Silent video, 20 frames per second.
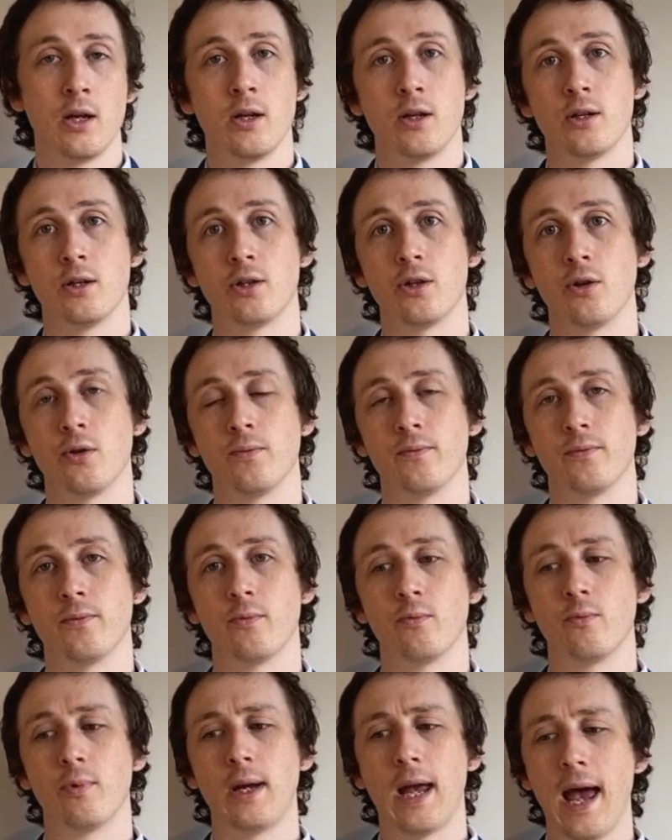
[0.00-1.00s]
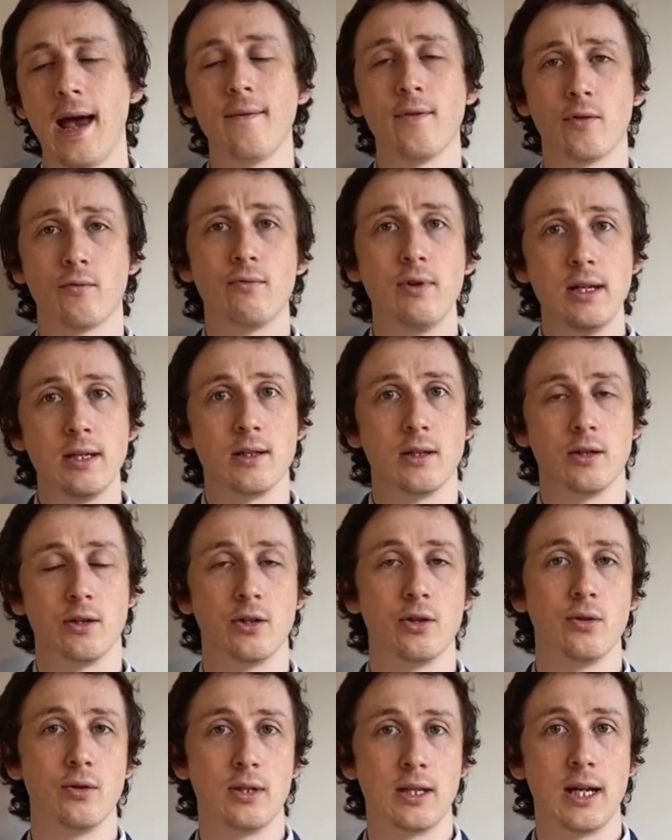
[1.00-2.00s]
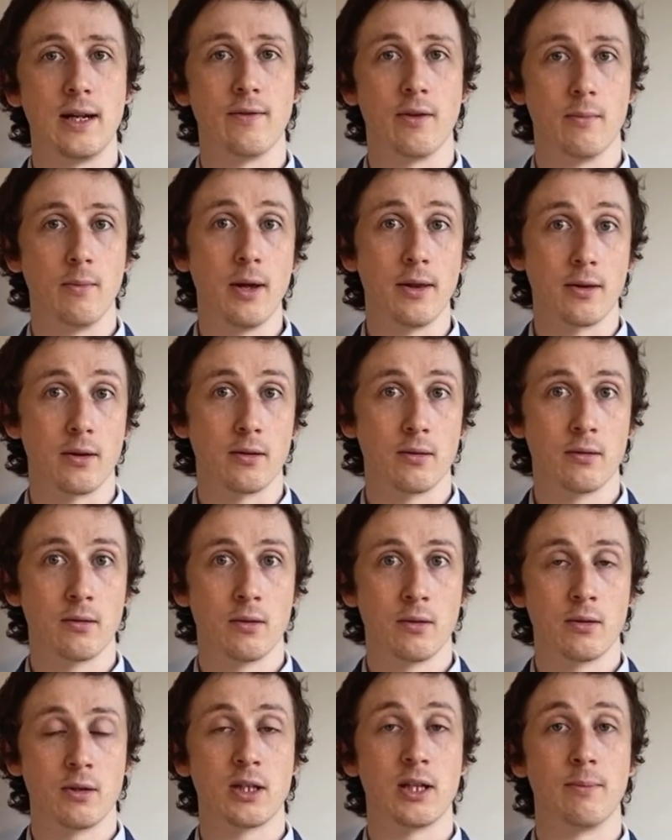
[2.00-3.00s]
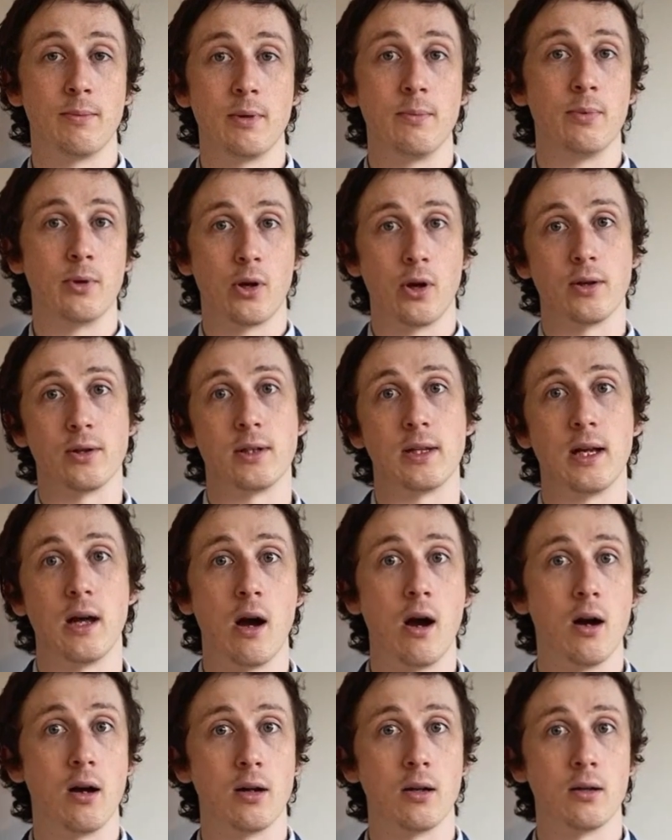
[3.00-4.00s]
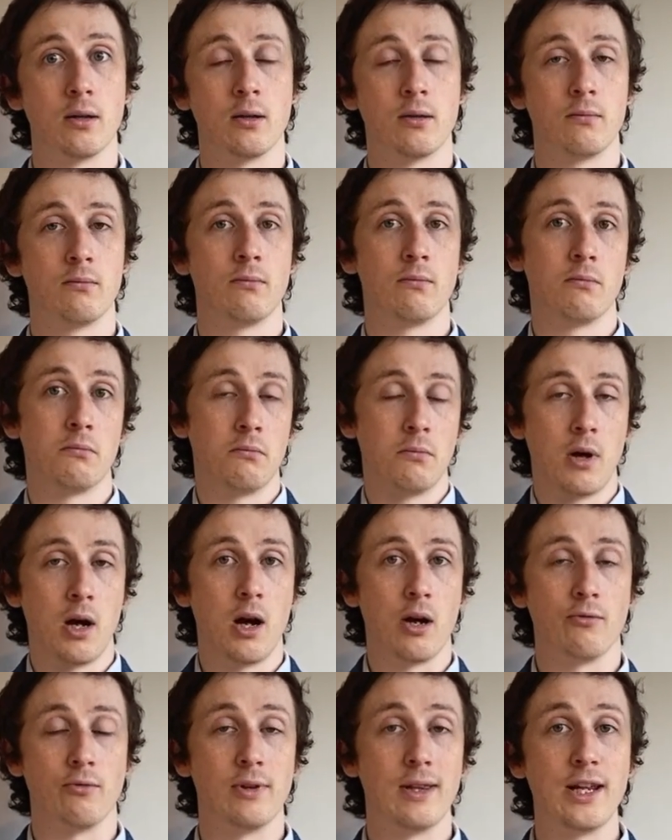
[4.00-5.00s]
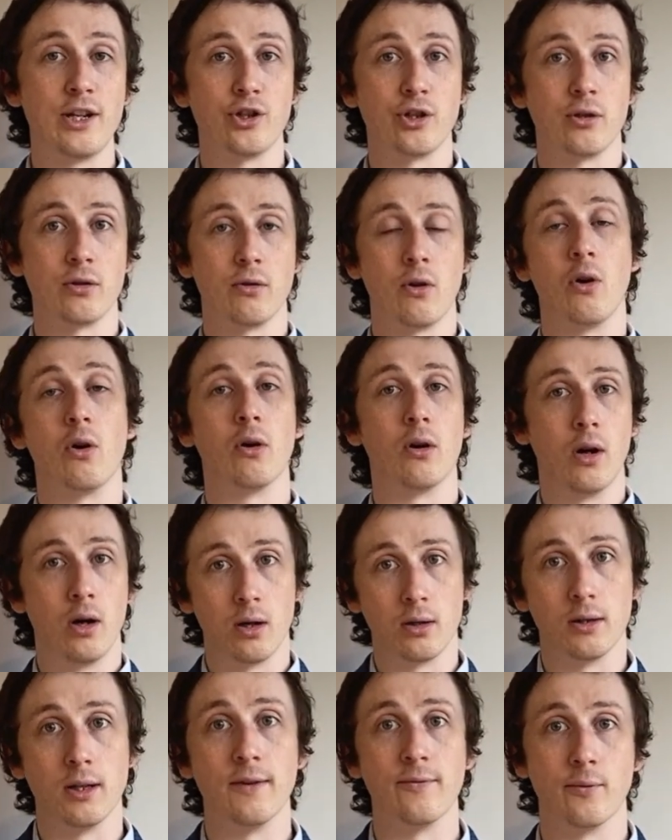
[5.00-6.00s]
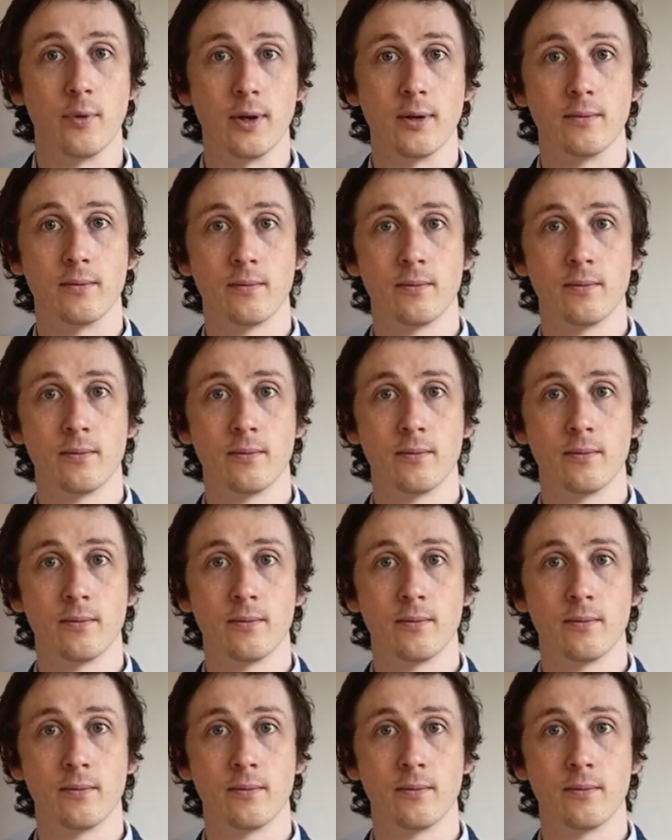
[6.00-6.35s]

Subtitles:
So we have a reason to save our mother, simply because they are our relation or our loved one.